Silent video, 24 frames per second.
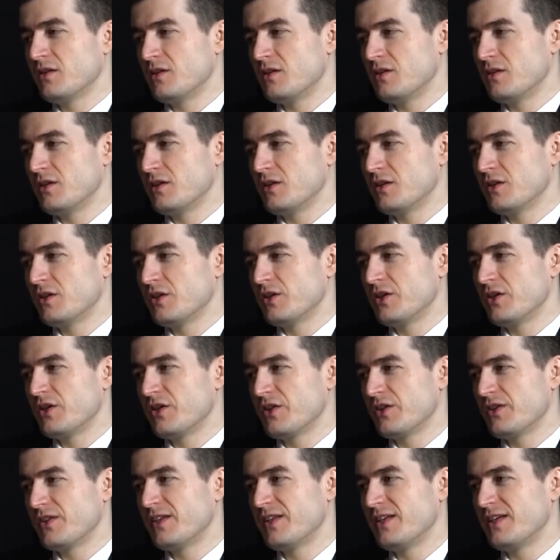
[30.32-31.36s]
the clear
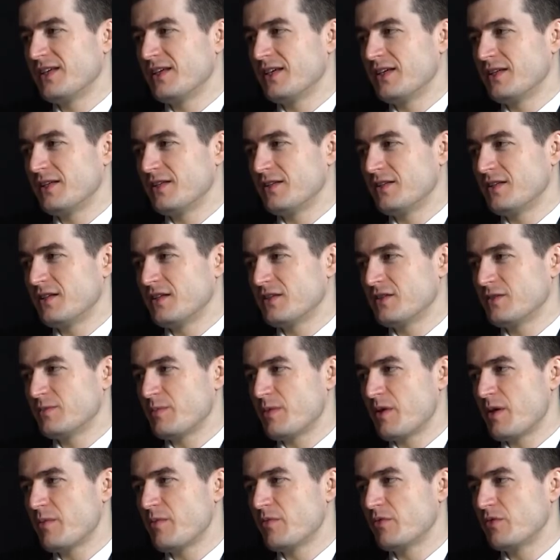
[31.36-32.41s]
thinking that's
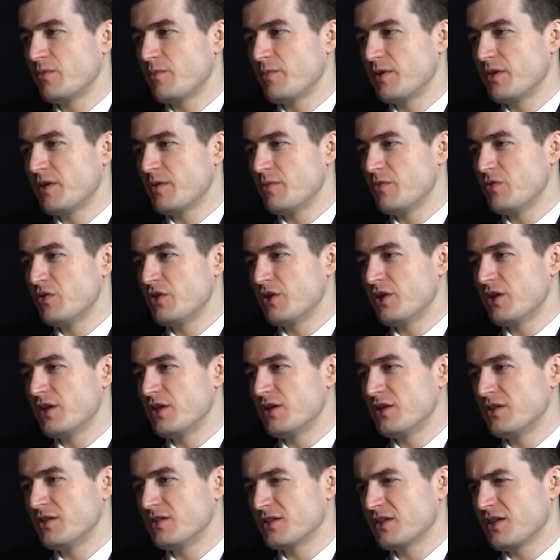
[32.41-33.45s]
able to be communicated
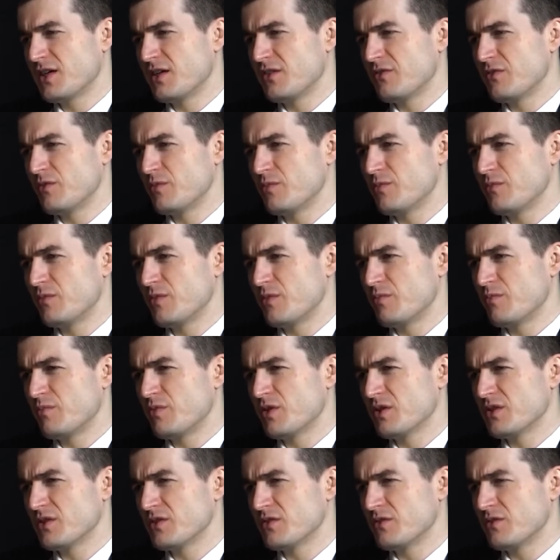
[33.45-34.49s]
yeah, yeah. is kind of um,
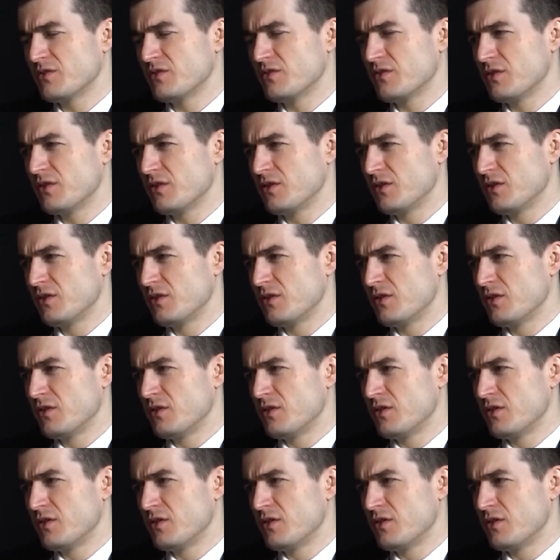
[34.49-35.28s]
impressive. It's kind